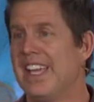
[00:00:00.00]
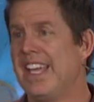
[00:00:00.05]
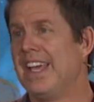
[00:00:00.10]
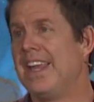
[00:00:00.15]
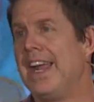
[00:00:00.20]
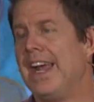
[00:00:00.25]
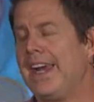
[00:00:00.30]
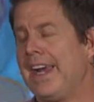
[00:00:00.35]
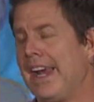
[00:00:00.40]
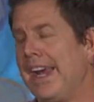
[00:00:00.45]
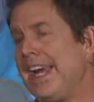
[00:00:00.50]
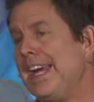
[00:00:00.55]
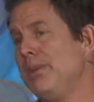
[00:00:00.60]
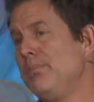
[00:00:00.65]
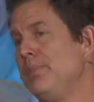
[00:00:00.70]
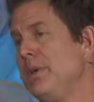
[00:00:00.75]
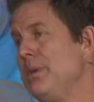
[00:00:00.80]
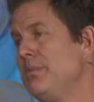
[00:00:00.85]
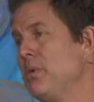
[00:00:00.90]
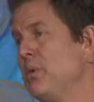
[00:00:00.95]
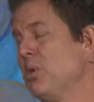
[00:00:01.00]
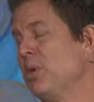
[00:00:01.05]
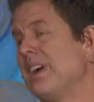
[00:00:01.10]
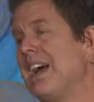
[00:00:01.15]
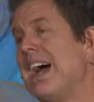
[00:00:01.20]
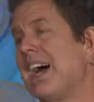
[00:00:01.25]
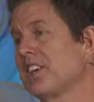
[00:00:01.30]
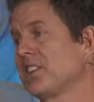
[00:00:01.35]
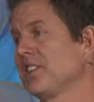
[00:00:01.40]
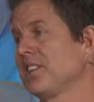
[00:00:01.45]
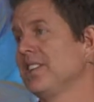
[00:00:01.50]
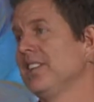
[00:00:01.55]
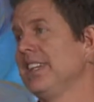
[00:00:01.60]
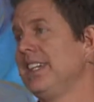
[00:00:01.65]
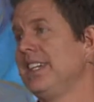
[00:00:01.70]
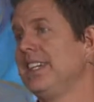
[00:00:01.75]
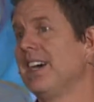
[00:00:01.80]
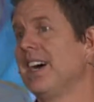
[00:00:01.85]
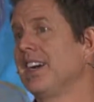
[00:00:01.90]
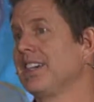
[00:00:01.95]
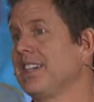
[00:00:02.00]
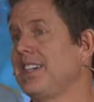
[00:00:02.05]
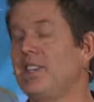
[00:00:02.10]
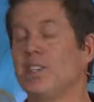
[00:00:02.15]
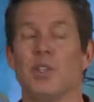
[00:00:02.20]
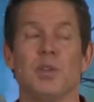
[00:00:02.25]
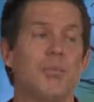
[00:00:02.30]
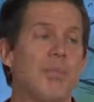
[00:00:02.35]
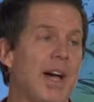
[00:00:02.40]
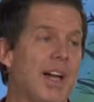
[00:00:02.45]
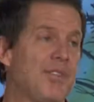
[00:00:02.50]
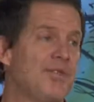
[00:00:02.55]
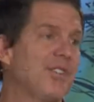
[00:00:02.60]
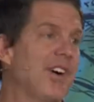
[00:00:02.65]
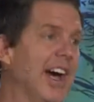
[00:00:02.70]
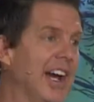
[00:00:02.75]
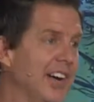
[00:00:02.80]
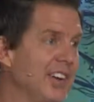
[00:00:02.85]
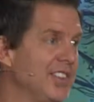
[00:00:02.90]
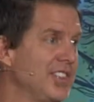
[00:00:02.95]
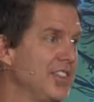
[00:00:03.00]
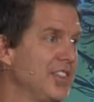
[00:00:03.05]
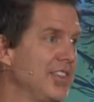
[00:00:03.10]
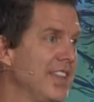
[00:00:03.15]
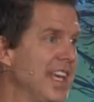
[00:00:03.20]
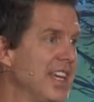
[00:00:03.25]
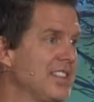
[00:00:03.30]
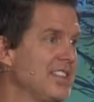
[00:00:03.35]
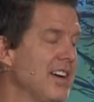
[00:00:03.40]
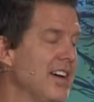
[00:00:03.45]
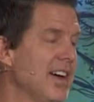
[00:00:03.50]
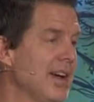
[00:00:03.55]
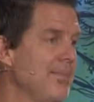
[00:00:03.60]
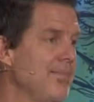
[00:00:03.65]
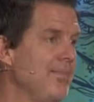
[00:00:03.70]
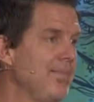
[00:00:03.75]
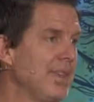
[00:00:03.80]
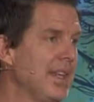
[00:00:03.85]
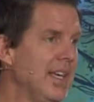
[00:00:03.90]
and eight, eight people were actually uh, killed by fires during that time.